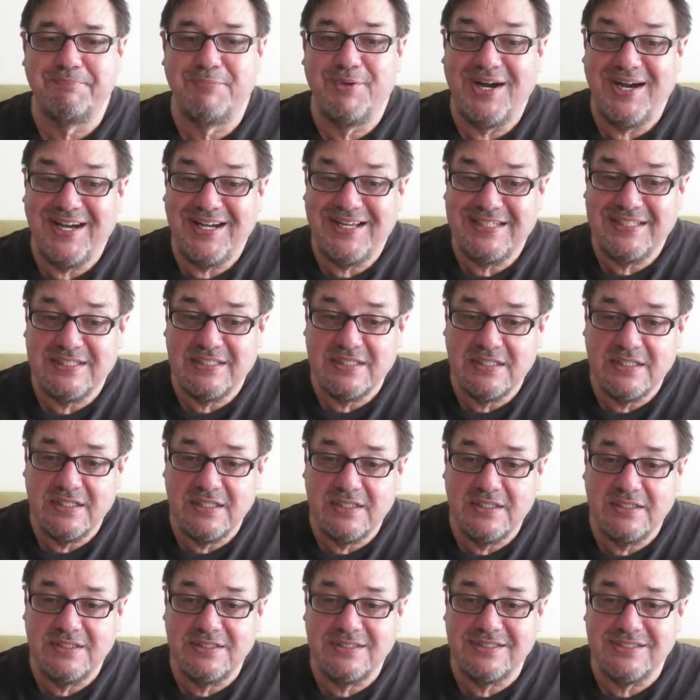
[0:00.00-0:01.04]
But
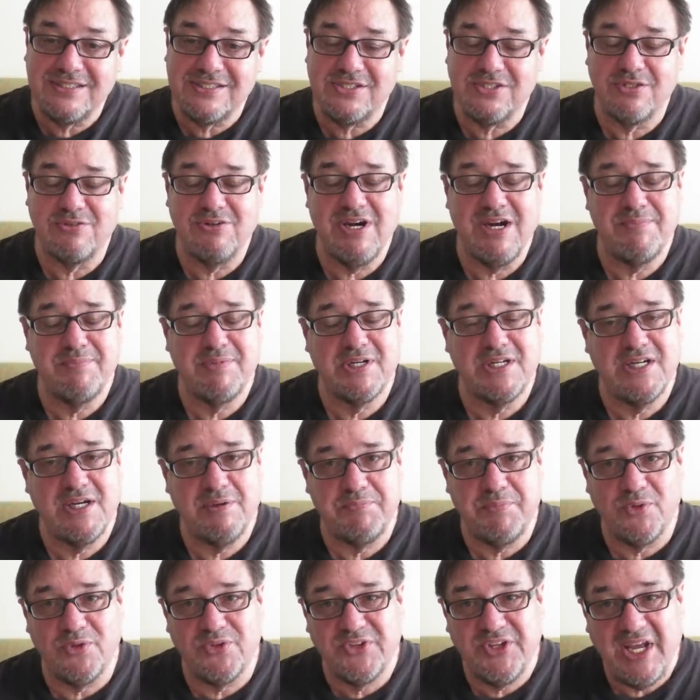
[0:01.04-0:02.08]
just to grab a couple